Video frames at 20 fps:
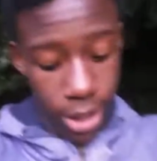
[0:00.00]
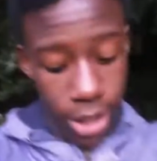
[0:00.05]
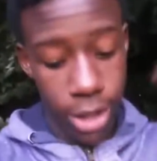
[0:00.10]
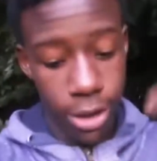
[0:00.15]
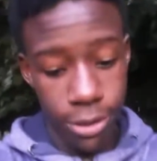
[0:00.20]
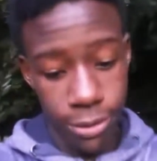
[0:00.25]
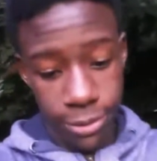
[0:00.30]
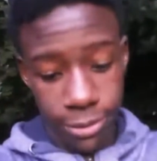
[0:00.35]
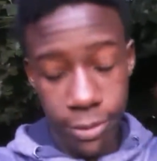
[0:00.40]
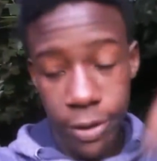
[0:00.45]

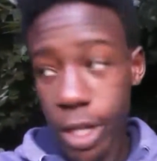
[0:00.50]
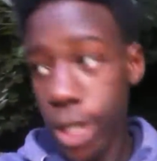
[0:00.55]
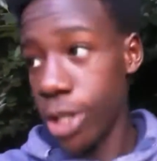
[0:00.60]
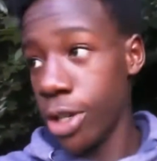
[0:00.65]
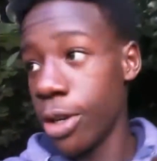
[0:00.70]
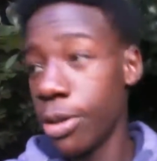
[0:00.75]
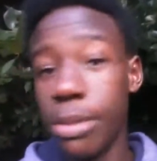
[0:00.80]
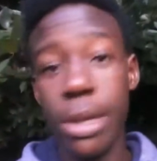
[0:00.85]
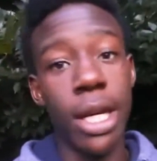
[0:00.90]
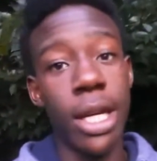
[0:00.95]
another
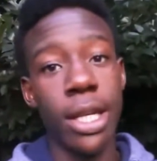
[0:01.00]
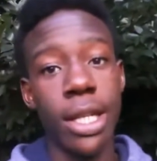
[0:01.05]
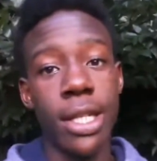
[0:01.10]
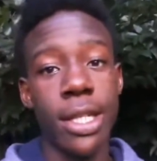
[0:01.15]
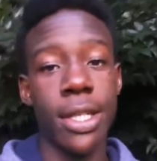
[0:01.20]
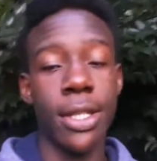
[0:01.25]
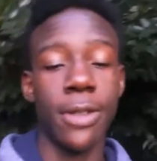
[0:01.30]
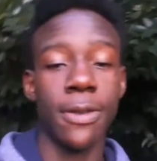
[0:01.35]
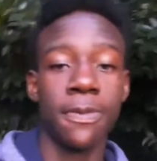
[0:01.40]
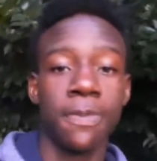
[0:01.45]
video, man.
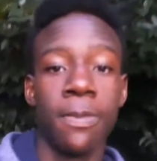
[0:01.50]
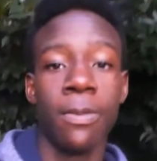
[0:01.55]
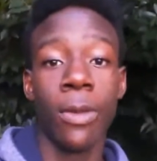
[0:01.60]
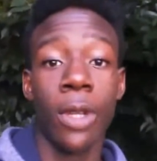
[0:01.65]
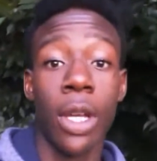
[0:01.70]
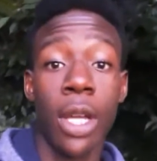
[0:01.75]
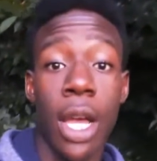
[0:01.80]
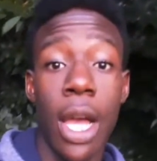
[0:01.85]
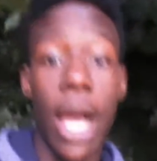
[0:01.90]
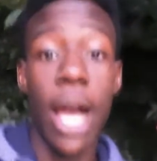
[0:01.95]
Listen,
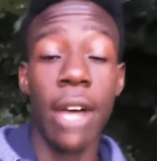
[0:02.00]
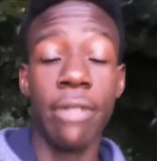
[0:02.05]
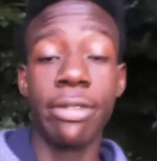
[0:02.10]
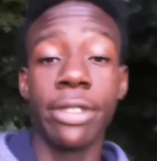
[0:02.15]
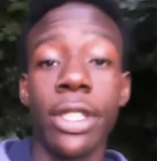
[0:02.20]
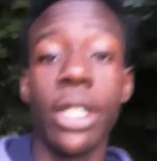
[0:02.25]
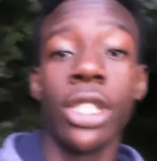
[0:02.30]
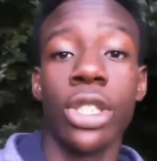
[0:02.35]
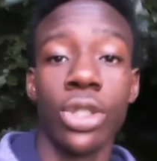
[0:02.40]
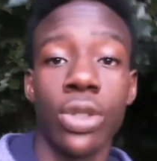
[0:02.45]
I'm
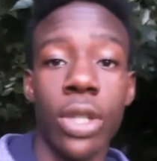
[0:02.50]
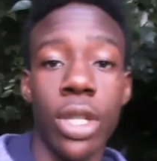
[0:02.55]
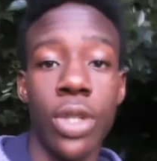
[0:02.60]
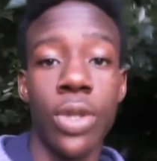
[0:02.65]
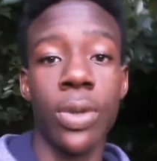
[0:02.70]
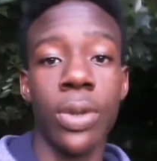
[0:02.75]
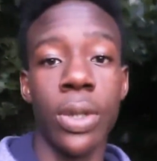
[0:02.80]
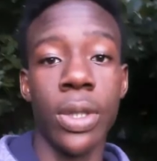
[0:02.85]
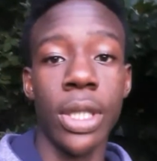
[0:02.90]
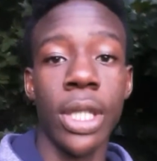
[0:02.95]
finna get
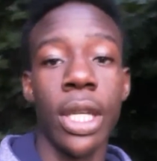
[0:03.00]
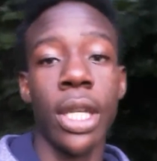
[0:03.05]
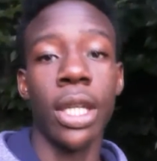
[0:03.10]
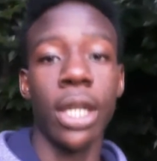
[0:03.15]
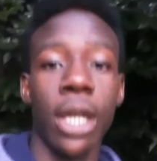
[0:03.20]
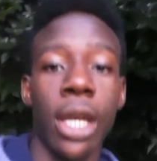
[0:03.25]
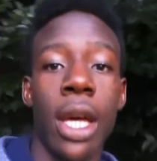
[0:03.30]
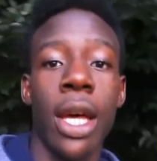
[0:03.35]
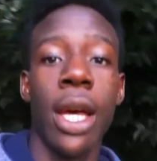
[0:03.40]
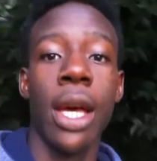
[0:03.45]
straight to it. Yeah,
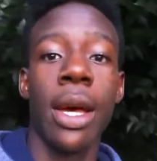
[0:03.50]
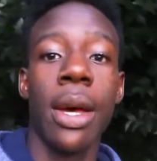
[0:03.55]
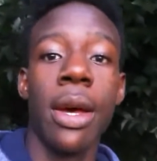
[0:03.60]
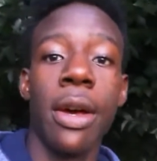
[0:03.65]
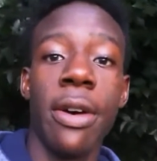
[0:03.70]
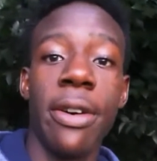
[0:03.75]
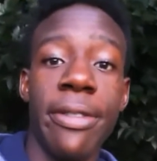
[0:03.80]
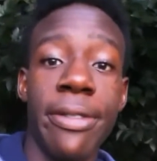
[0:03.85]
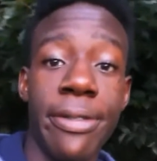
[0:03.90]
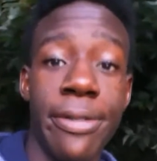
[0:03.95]

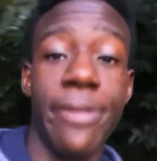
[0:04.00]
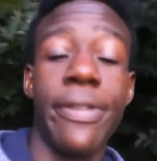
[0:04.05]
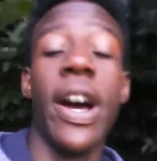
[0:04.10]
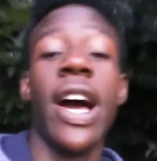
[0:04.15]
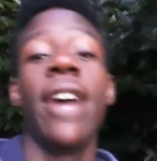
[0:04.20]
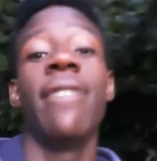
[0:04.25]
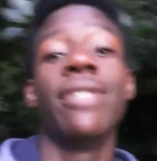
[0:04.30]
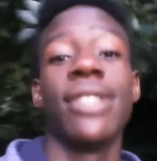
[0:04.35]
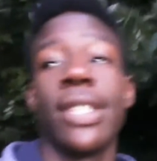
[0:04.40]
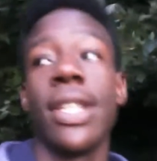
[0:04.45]

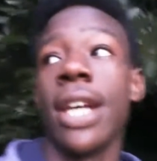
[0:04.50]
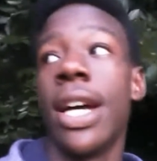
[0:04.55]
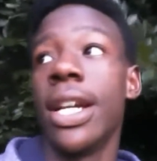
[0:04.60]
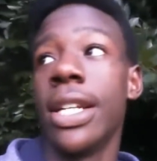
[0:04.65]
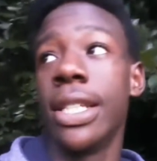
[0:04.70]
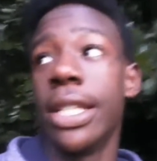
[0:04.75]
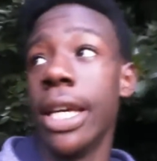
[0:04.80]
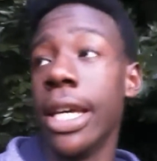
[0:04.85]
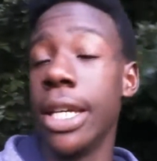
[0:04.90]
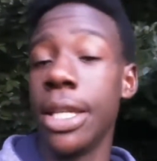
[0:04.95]

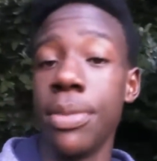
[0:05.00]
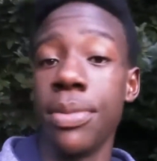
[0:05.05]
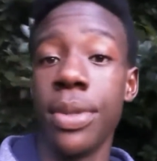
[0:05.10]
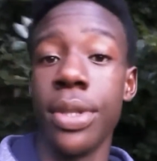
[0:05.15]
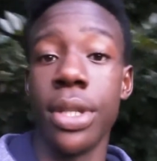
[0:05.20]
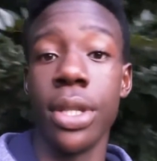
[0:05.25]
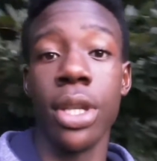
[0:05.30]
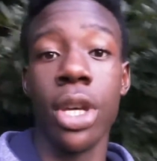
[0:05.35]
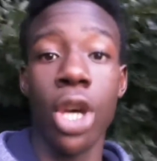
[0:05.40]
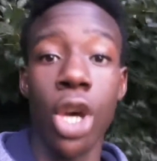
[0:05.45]
five-a-side
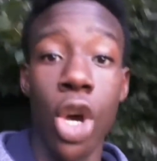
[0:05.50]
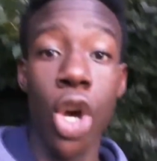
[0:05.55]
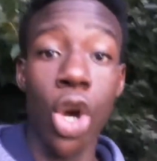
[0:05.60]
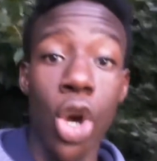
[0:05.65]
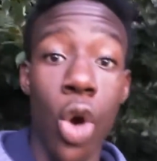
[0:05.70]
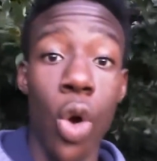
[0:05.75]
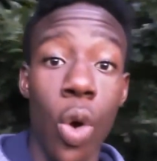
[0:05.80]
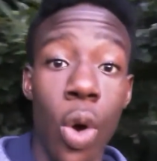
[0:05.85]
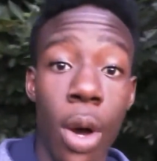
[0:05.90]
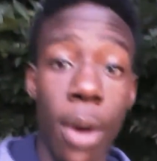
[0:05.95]
games.
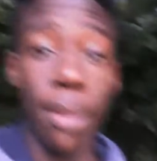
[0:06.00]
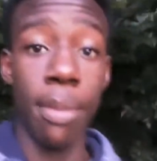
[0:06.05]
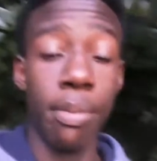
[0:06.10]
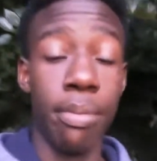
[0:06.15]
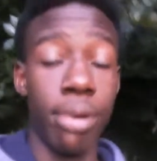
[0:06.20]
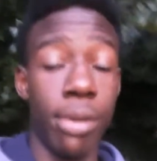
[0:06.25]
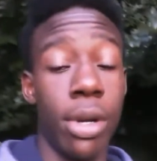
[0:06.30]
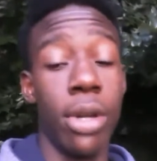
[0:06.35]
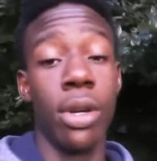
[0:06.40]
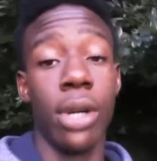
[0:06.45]

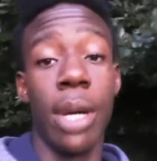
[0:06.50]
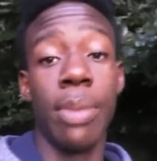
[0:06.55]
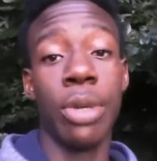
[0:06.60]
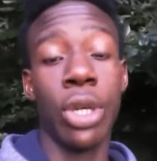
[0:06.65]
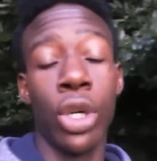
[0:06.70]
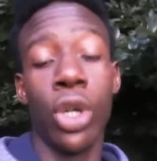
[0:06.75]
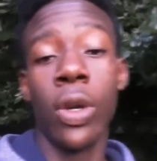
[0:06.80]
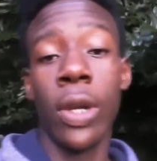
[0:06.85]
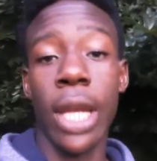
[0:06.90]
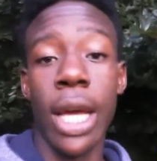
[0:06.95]
Bruh, I'm
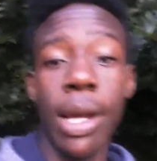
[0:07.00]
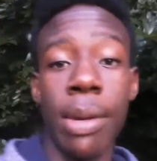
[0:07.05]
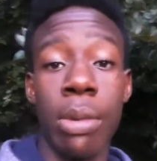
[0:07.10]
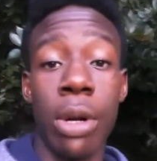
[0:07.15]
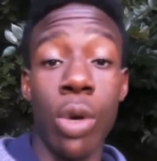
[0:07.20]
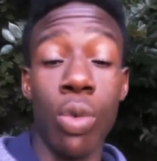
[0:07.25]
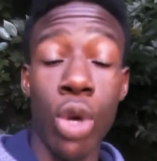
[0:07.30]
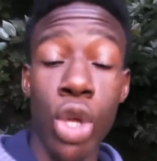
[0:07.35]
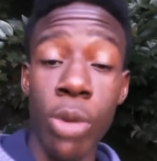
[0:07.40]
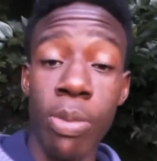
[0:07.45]
not gonna lie,
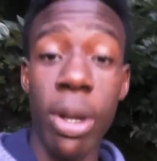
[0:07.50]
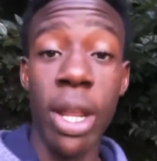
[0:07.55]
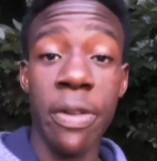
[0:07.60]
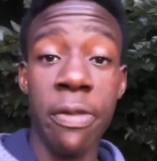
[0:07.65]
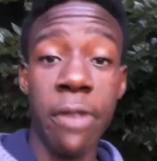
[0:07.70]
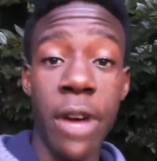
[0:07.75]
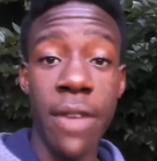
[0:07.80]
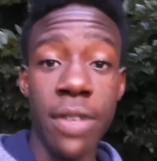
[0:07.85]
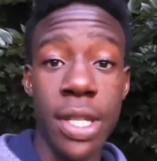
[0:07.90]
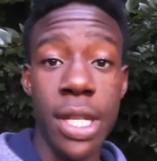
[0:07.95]
bro. When you play
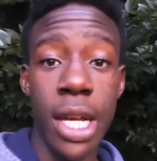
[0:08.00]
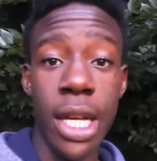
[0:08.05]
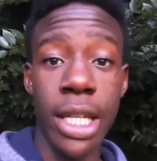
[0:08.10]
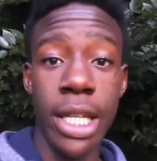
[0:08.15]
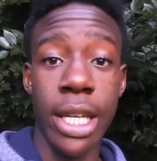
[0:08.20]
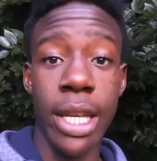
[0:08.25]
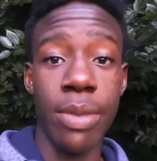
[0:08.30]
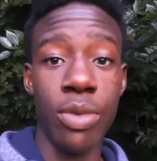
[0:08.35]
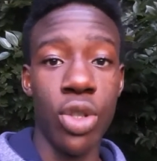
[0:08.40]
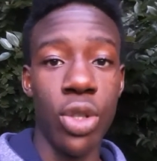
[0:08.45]

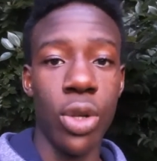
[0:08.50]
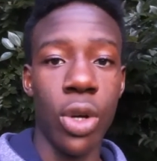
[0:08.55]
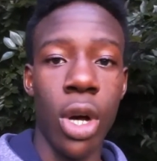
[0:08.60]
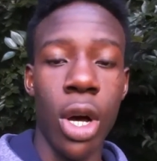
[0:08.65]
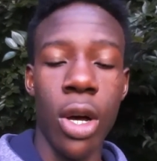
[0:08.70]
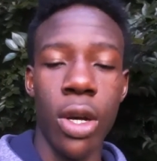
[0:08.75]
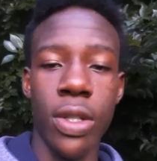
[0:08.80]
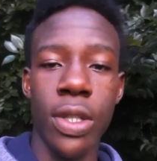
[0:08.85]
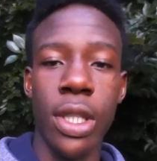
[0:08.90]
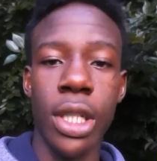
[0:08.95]
five-a-side games, you
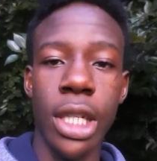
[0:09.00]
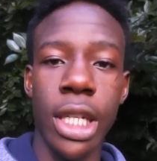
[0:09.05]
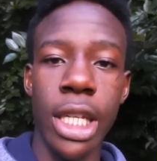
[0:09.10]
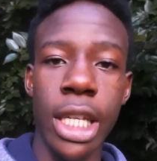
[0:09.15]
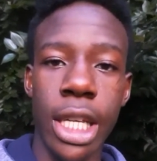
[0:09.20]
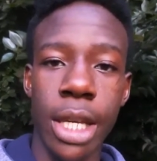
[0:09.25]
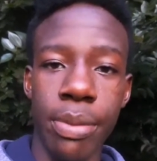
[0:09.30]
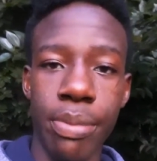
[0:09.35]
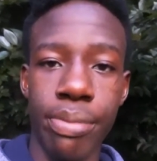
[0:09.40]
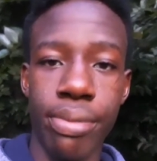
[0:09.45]

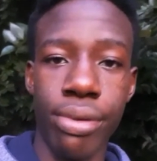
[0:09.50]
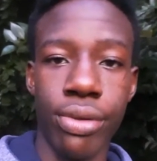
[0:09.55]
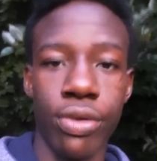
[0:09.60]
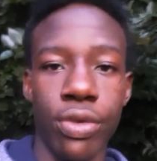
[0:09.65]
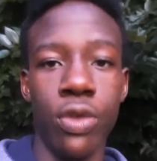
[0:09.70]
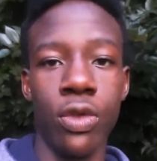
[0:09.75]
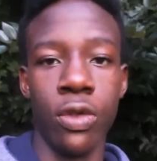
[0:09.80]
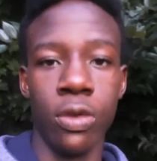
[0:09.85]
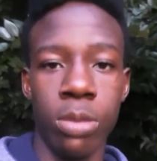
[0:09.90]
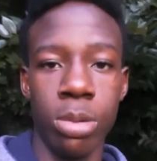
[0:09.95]
constantly
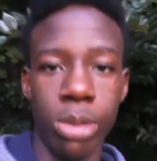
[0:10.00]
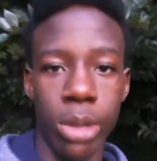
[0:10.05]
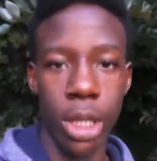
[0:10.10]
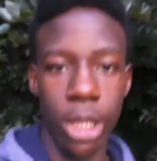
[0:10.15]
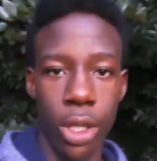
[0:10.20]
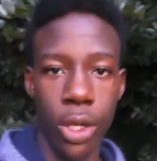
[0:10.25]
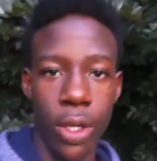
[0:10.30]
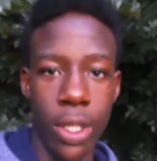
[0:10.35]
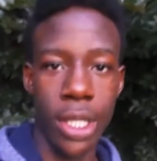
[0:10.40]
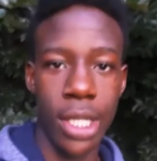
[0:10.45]
improve, bruh.
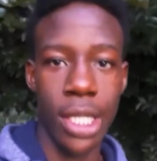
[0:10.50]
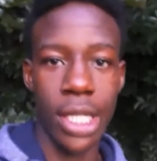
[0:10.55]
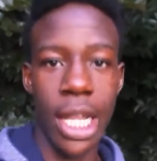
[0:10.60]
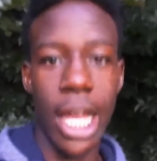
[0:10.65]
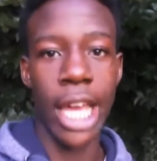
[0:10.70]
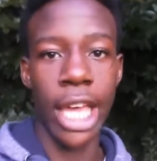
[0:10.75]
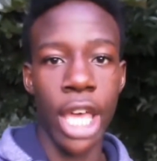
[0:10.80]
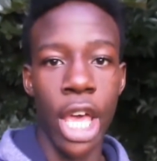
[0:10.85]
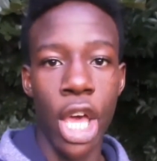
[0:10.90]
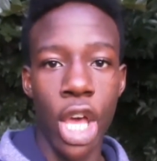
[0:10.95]
Because it's
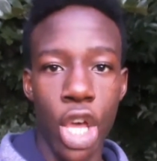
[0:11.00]
like,